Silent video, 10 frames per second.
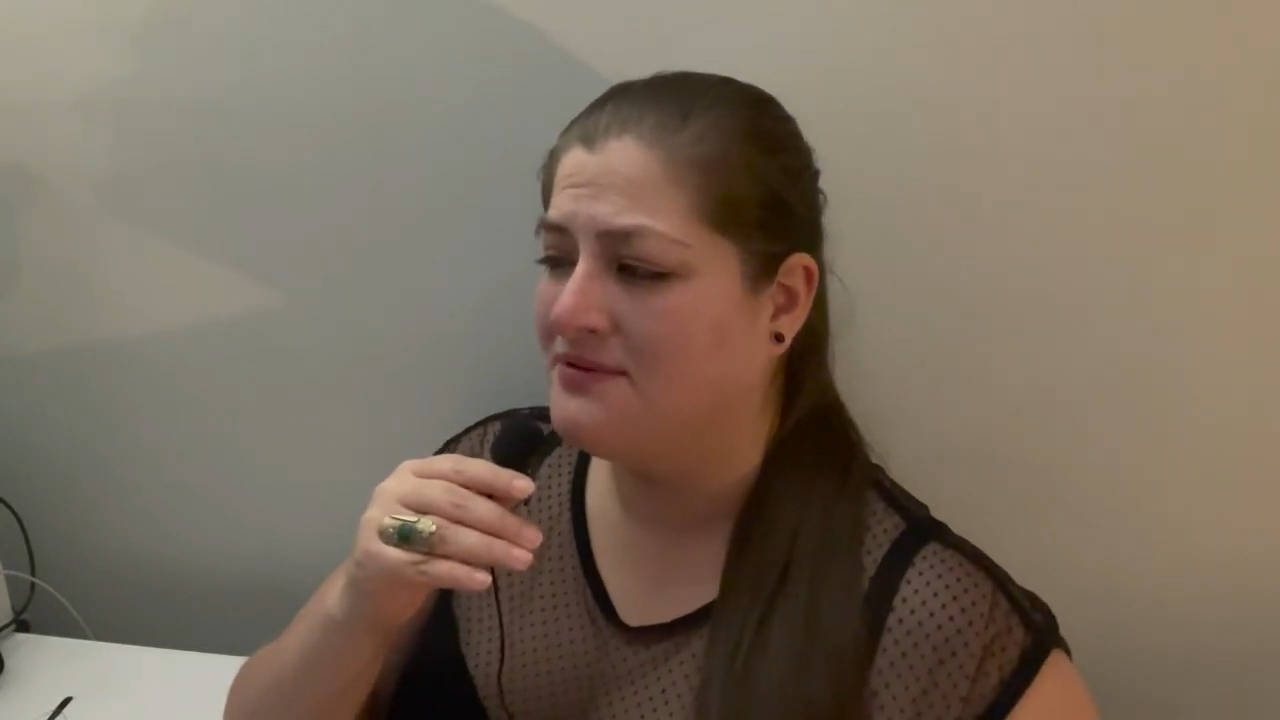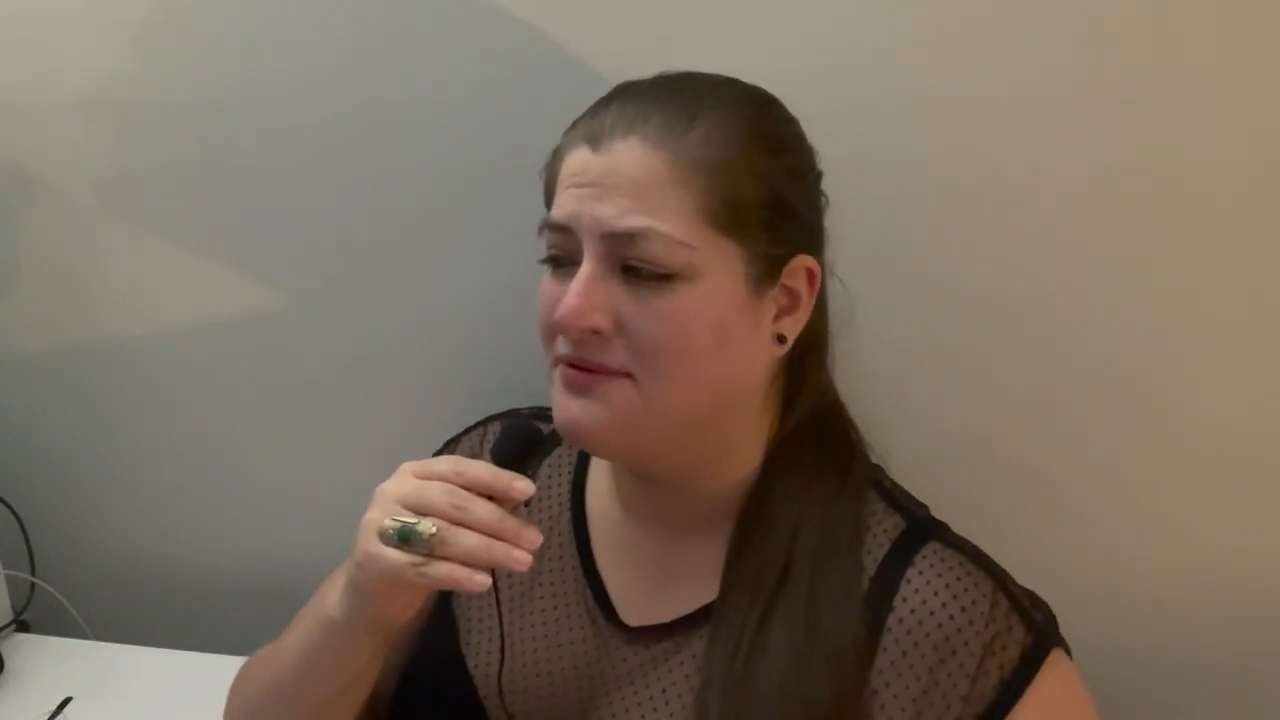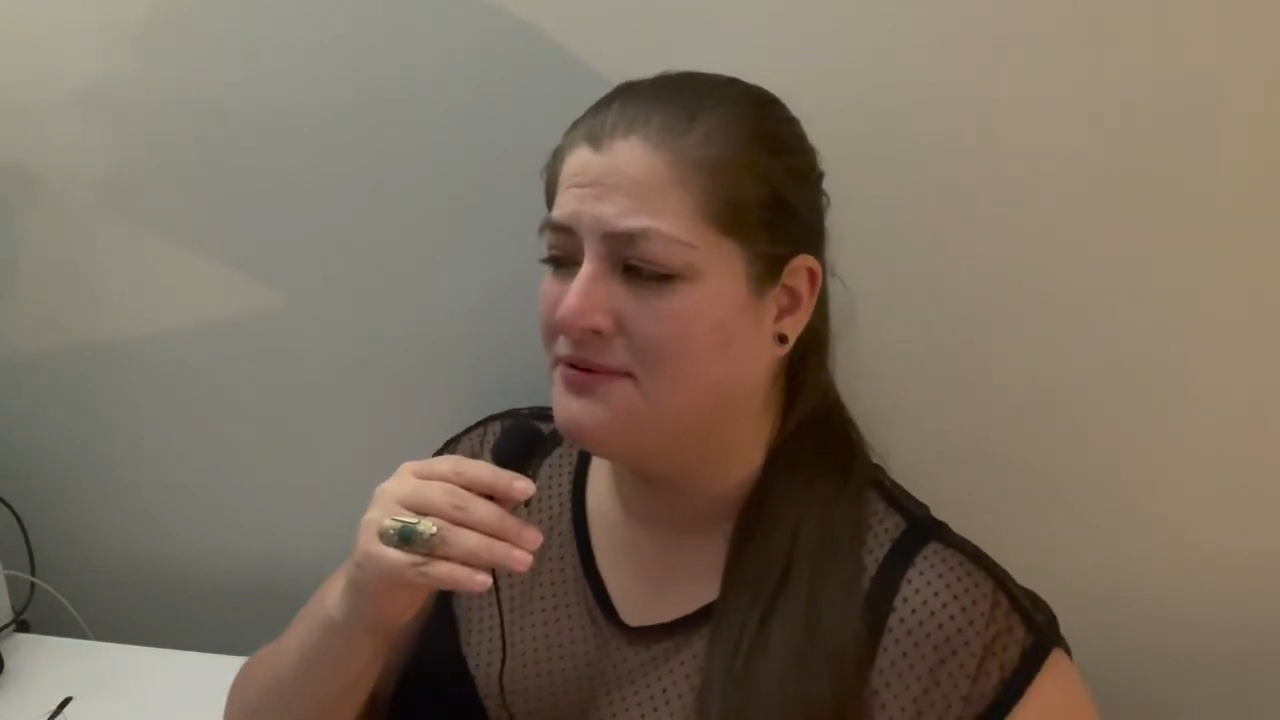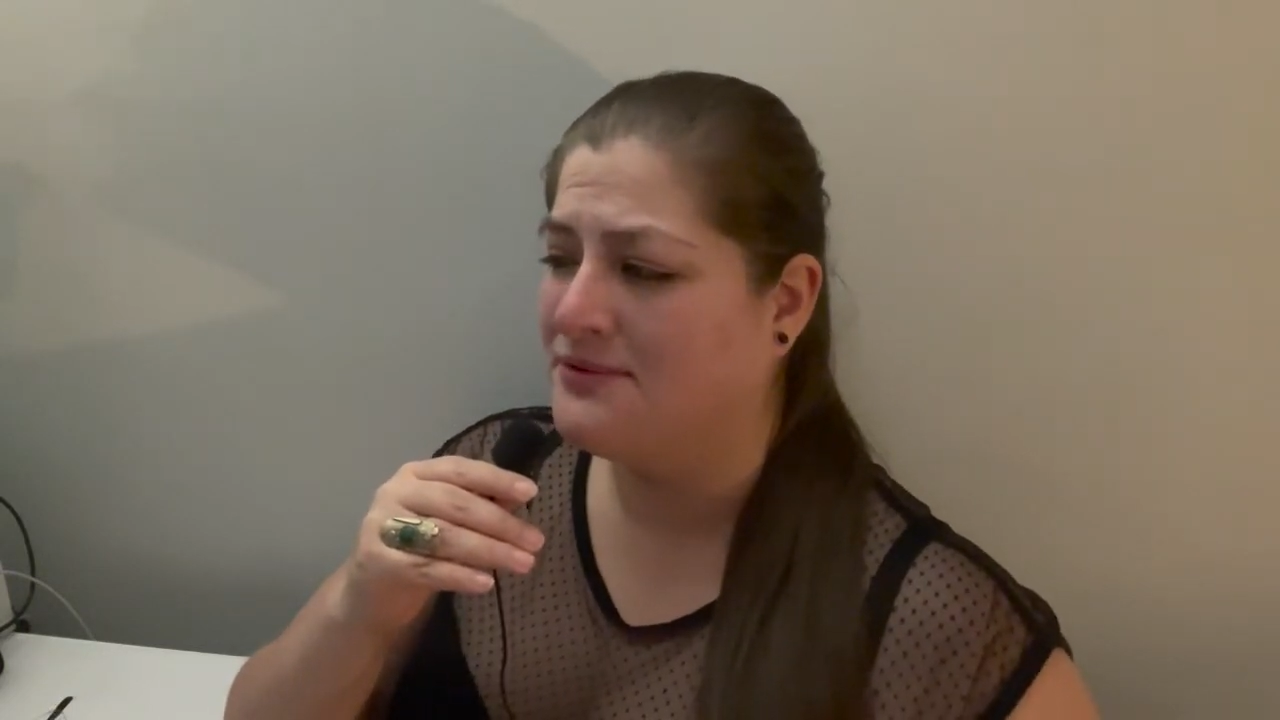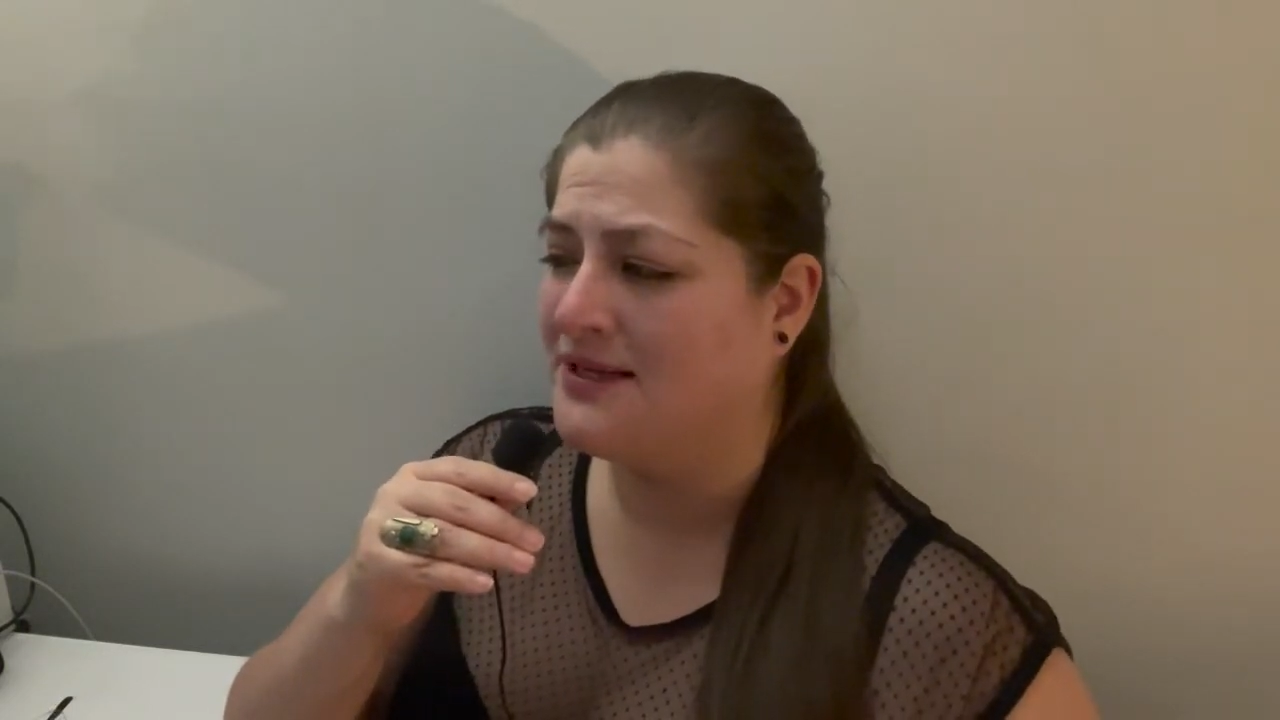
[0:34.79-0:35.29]

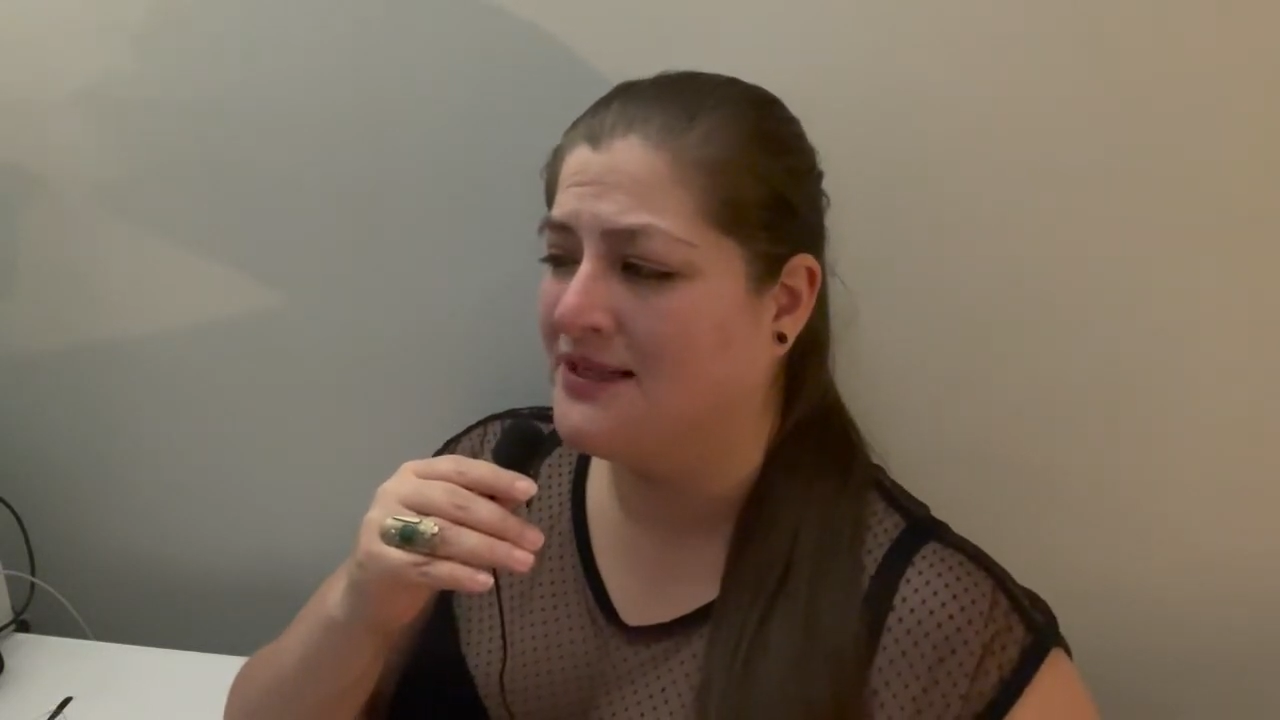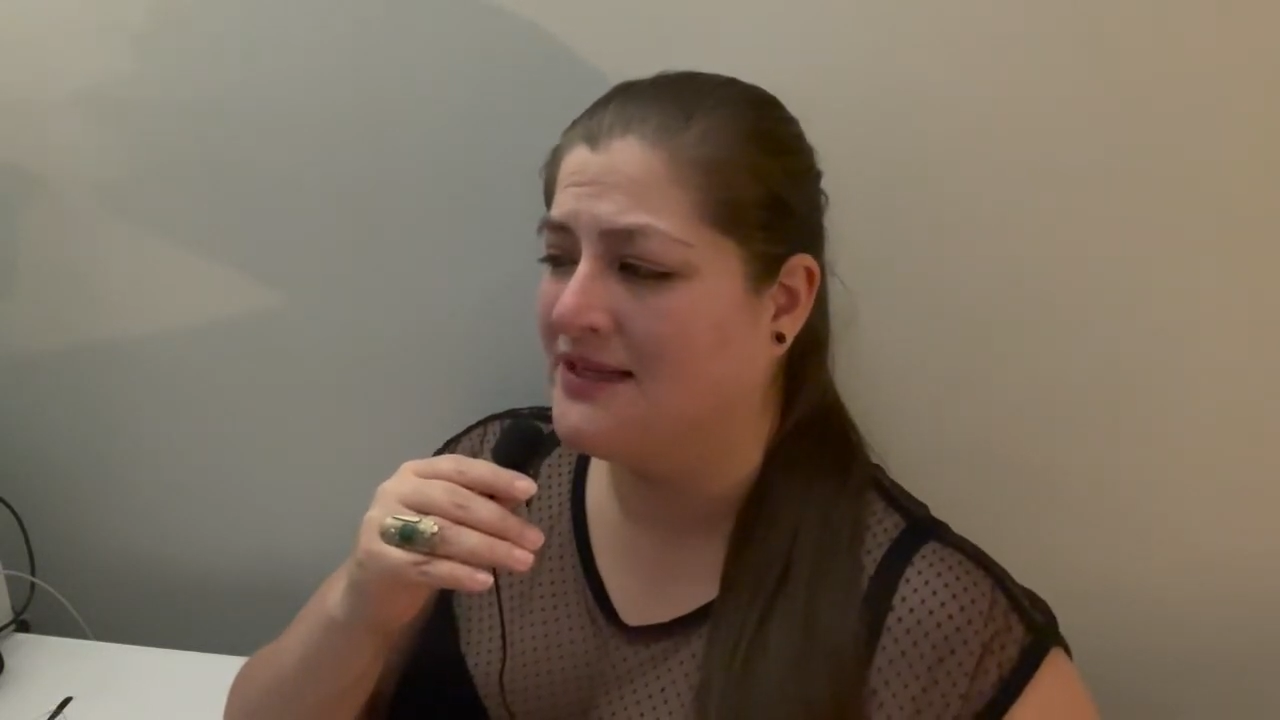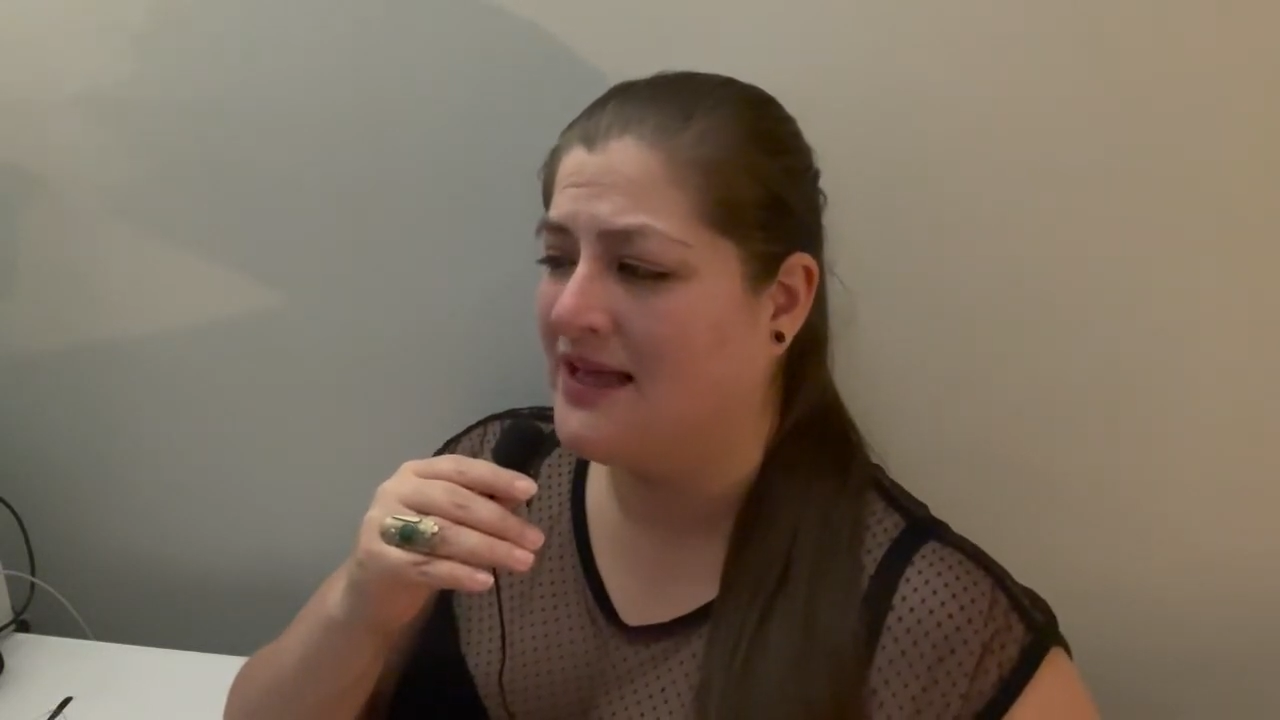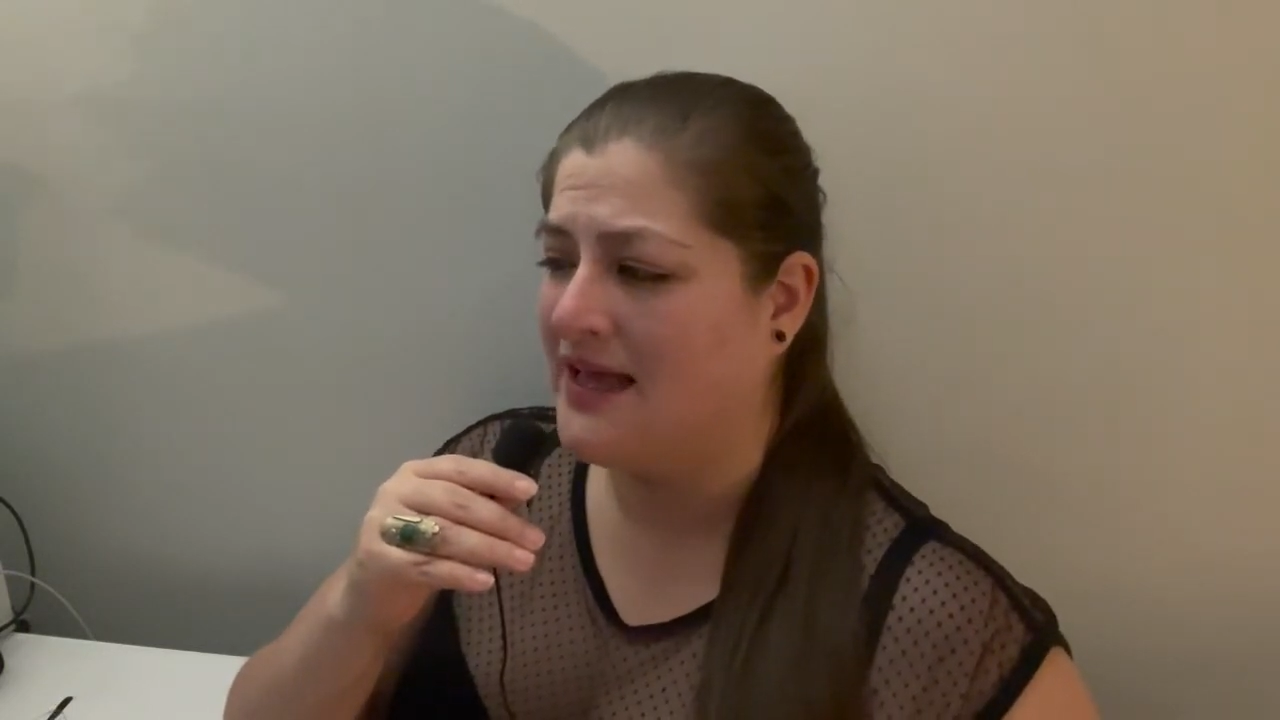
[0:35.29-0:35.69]
really